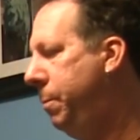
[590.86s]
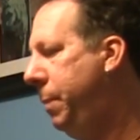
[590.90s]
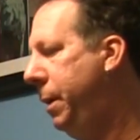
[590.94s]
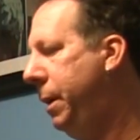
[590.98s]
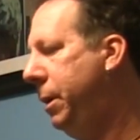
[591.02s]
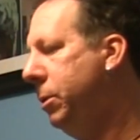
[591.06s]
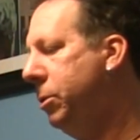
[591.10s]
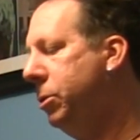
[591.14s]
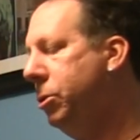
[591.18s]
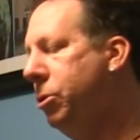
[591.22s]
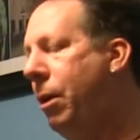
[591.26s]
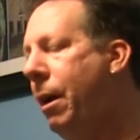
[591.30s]

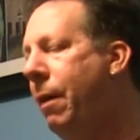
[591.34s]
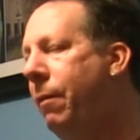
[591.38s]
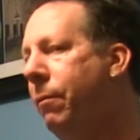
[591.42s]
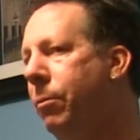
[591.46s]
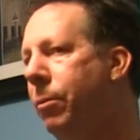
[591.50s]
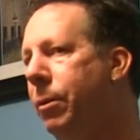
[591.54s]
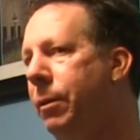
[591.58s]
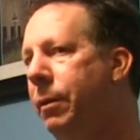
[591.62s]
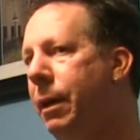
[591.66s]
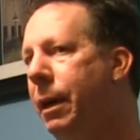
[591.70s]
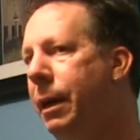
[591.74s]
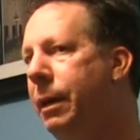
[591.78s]
big
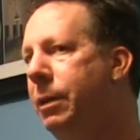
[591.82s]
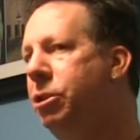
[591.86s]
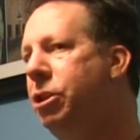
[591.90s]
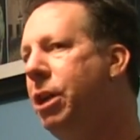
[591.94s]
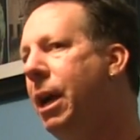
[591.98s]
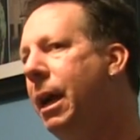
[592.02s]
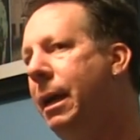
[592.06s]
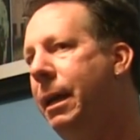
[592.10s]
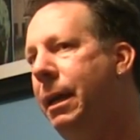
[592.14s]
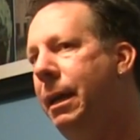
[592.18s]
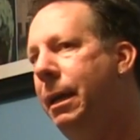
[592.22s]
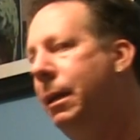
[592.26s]
travel one that I
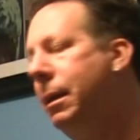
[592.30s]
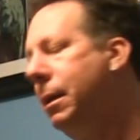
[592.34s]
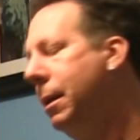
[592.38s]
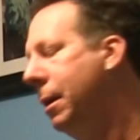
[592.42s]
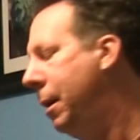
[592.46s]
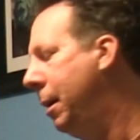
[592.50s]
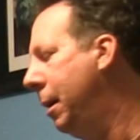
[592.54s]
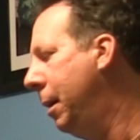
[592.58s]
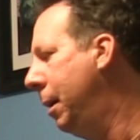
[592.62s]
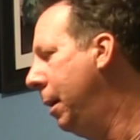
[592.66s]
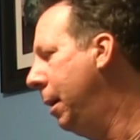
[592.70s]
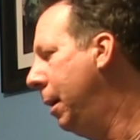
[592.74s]
check in,
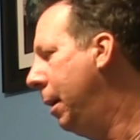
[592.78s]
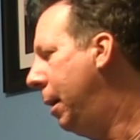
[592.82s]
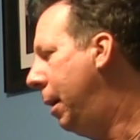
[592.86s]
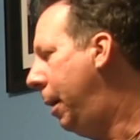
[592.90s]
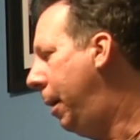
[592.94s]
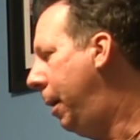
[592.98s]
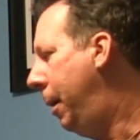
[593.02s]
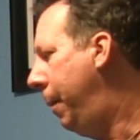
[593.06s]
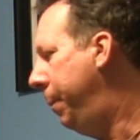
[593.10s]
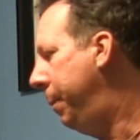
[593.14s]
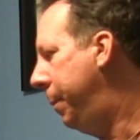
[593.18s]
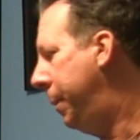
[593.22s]

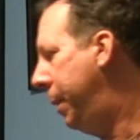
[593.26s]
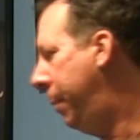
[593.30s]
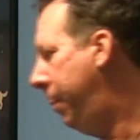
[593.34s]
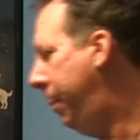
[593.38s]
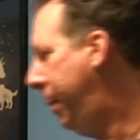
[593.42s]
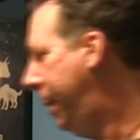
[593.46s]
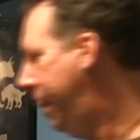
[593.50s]
the